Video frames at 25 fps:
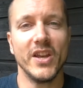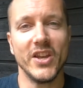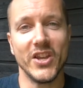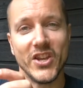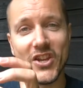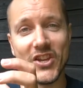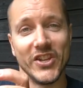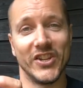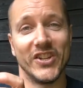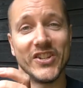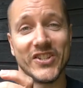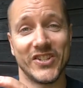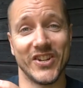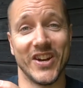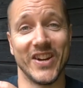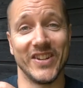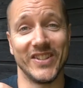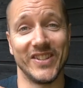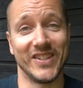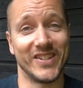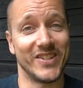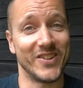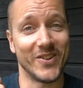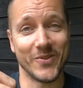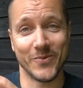eat a site
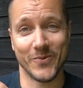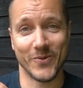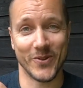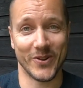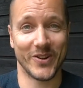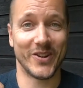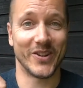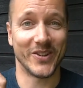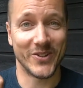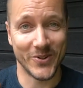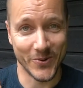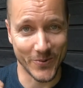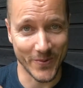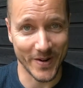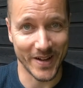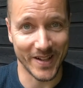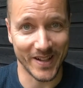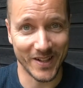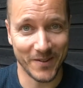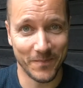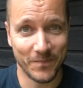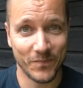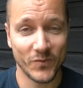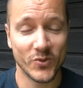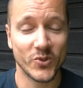that's not working too
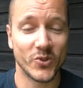well.